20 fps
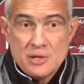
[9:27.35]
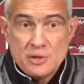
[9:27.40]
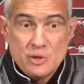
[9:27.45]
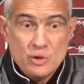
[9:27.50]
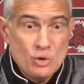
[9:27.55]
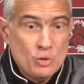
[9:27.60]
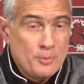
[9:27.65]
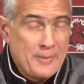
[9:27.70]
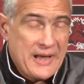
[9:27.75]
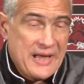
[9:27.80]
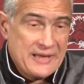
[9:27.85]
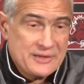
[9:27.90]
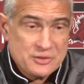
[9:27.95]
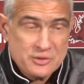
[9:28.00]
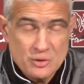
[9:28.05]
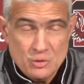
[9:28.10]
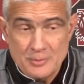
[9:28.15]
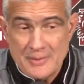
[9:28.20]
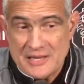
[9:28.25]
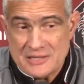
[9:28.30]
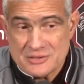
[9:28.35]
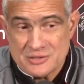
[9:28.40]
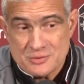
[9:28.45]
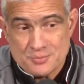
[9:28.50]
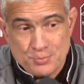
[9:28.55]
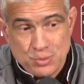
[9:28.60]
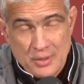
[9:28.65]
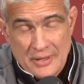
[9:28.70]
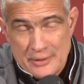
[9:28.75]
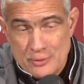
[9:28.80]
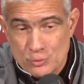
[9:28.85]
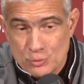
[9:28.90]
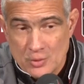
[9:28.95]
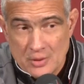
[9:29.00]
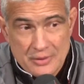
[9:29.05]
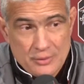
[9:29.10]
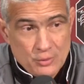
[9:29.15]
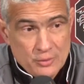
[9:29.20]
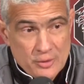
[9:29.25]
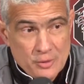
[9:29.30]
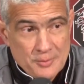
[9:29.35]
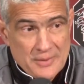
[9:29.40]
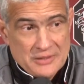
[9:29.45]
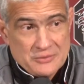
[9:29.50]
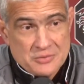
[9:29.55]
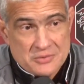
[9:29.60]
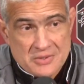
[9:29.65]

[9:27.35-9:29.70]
UMass has played, UMass